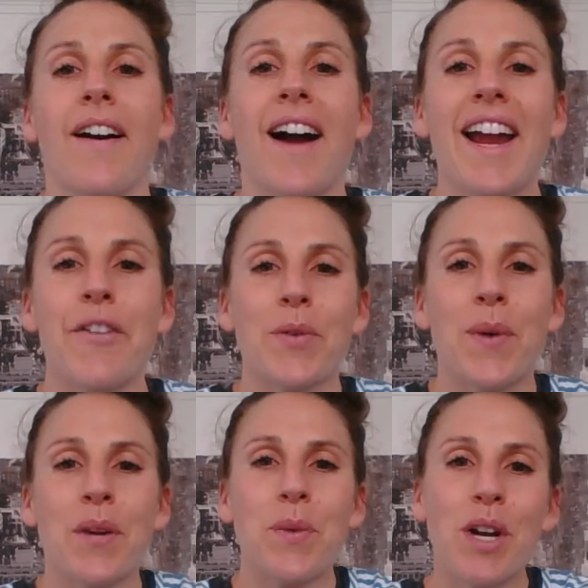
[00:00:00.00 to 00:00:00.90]
Hi
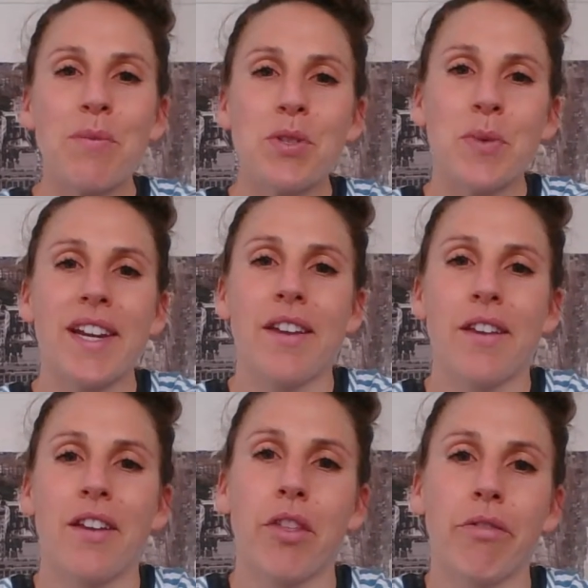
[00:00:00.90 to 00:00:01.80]
everyone, welcome to
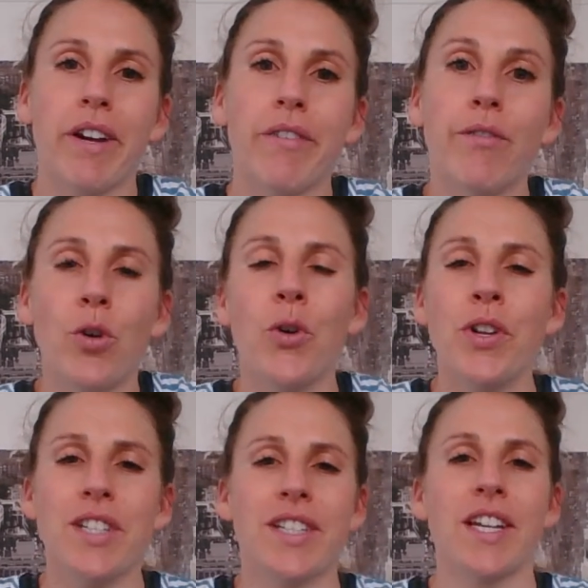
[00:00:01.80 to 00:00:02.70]
week 3 and 4,
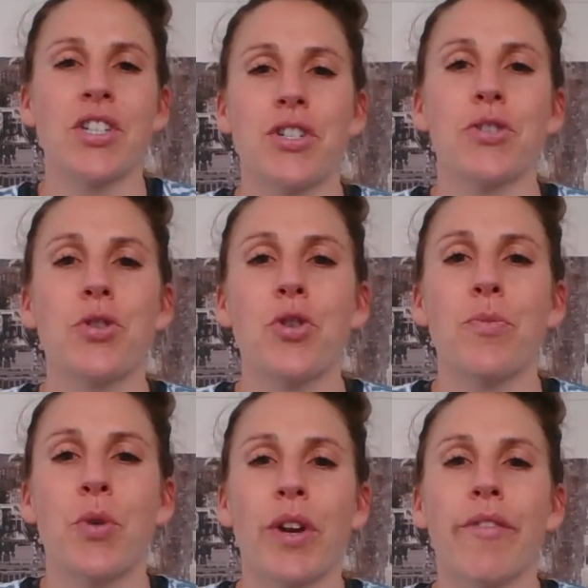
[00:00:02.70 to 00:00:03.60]
discussion
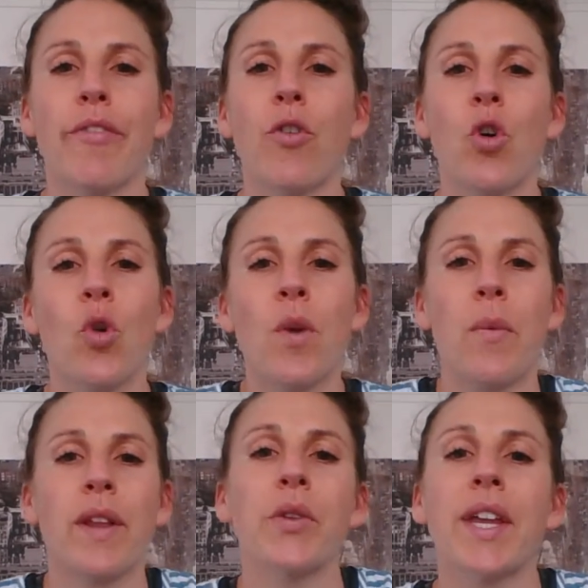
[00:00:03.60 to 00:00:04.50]
2.4, where
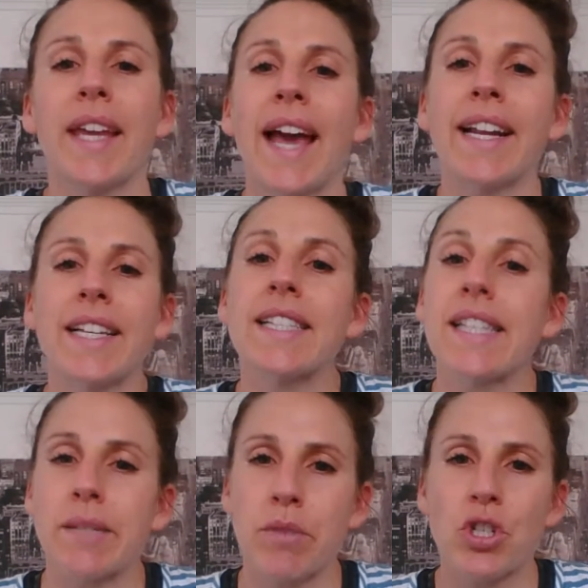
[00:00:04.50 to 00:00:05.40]
we're looking at
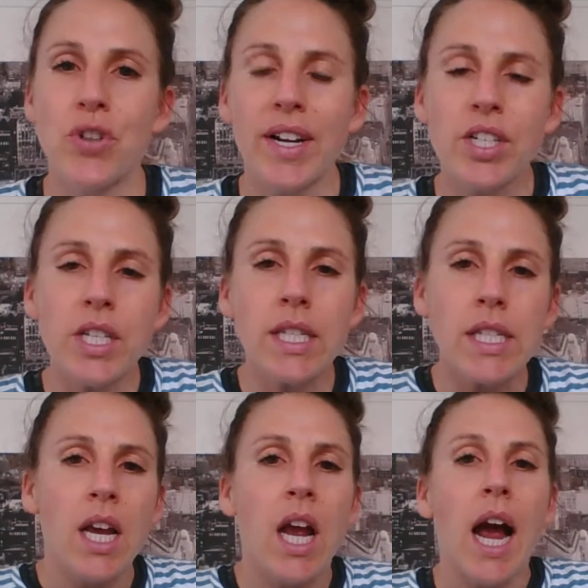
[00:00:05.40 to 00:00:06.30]
assessment strategies.
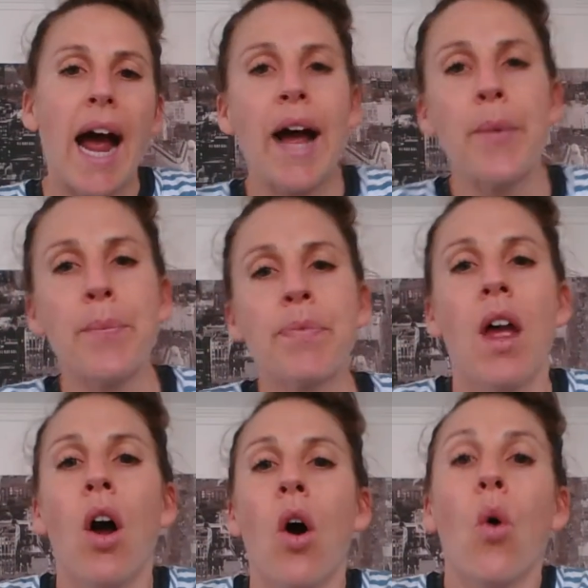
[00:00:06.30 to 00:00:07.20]

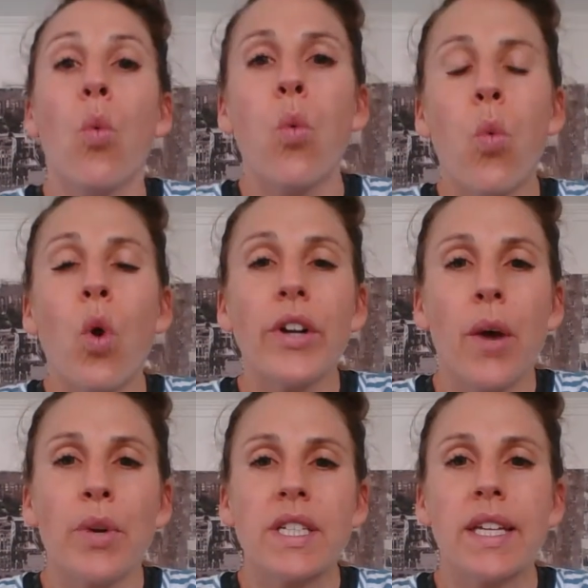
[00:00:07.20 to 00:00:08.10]
What I
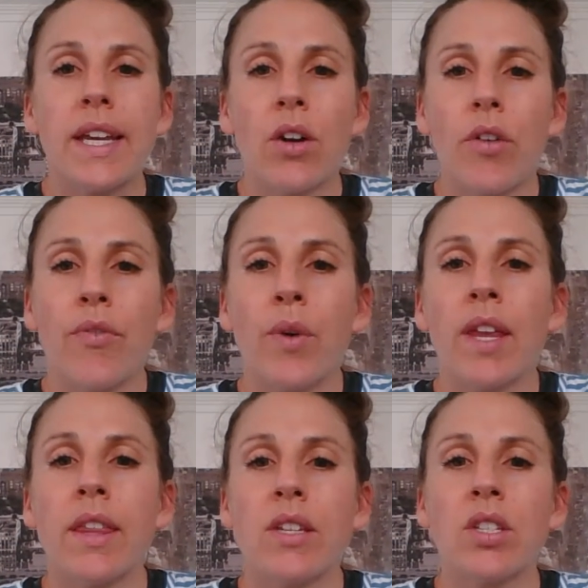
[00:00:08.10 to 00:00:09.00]
wanted to kick off
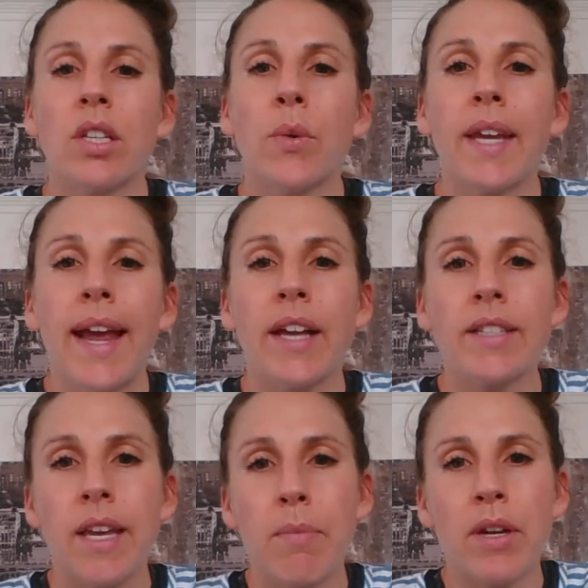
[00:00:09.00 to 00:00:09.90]
with is just a quick
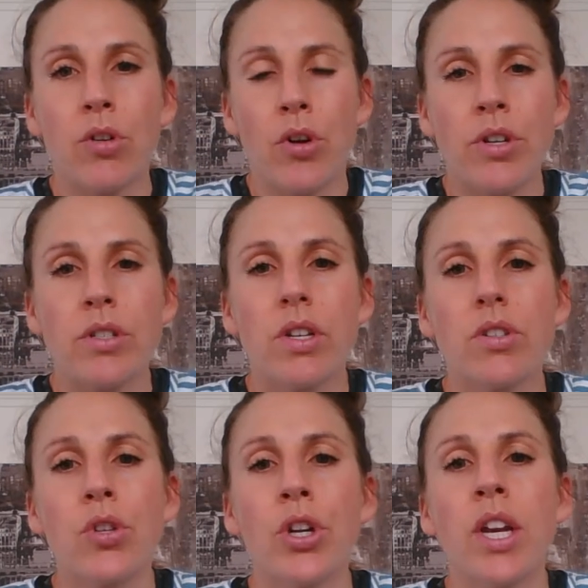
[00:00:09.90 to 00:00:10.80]
housekeeping note.
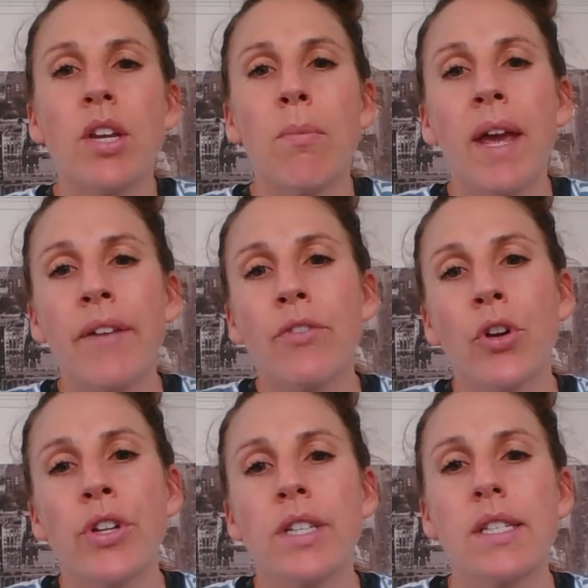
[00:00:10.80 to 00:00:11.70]
So you may have
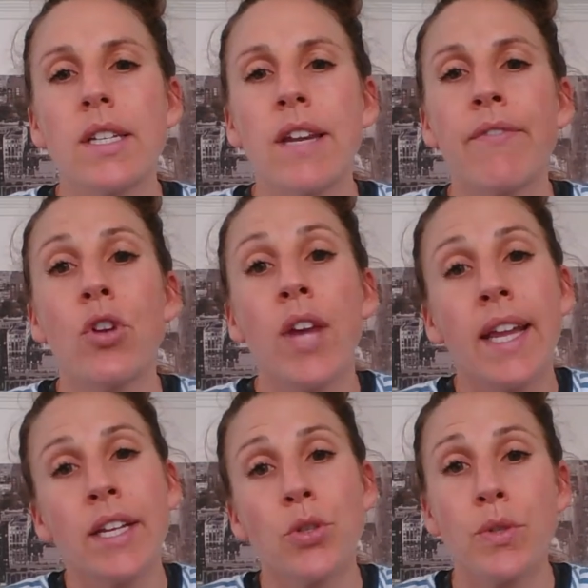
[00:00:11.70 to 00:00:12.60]
noticed if you head
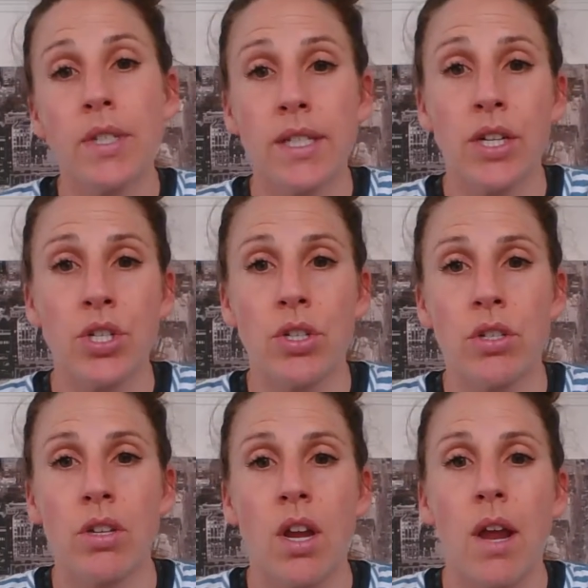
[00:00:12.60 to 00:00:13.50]
into a
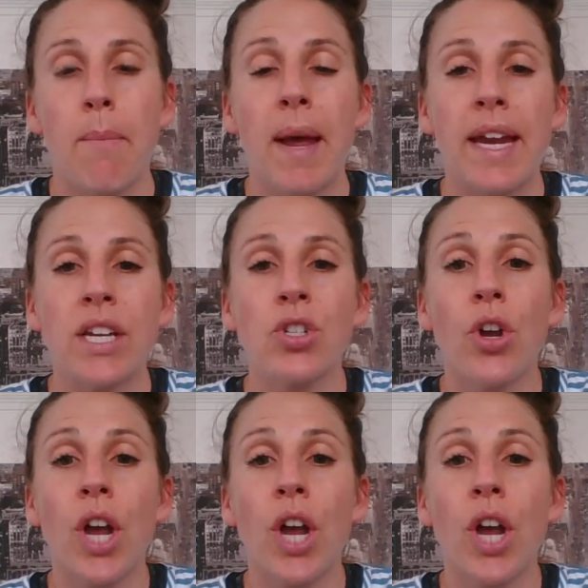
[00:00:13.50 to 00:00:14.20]
discussion page